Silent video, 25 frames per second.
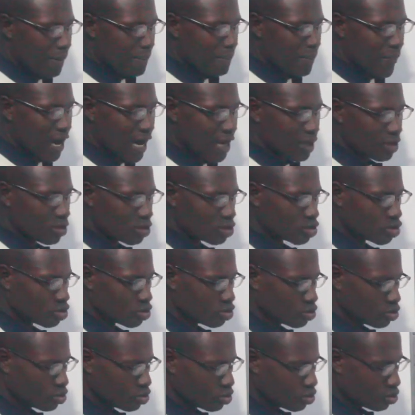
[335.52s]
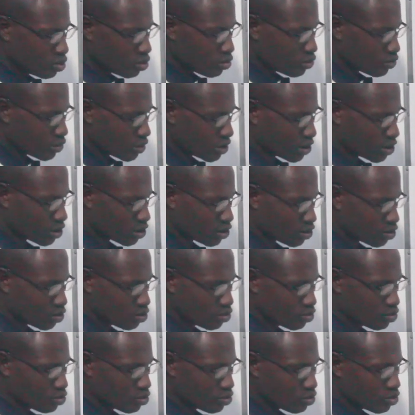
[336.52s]
minus 2, which is
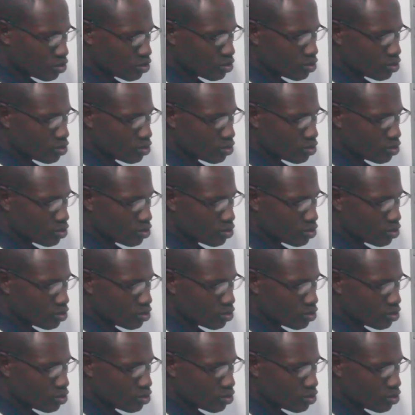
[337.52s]
2.